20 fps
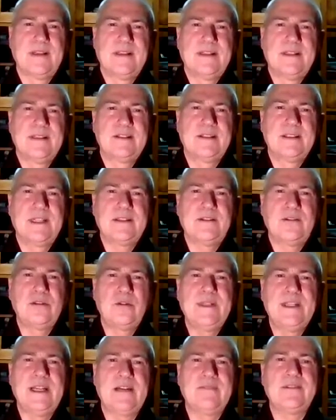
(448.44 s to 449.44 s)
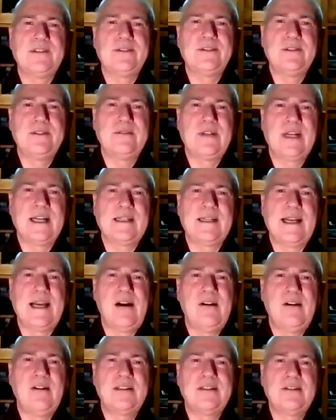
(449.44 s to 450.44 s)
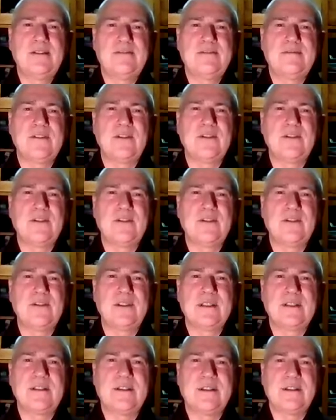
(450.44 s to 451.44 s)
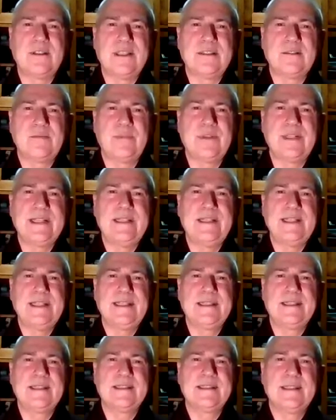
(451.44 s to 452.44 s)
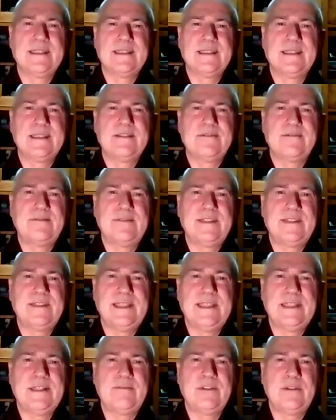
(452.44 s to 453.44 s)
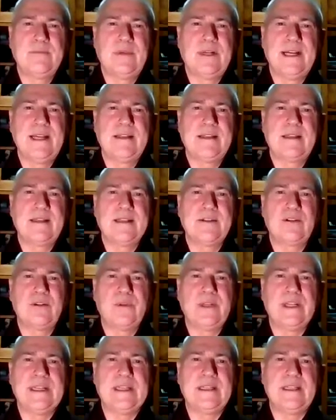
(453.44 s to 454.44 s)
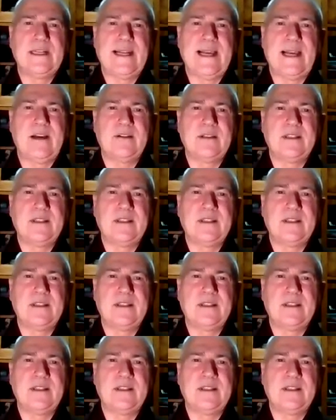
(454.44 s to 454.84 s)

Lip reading: So that's all we have to do right now, is to focus on this breathing, feeling of the breath as you breathe in and out.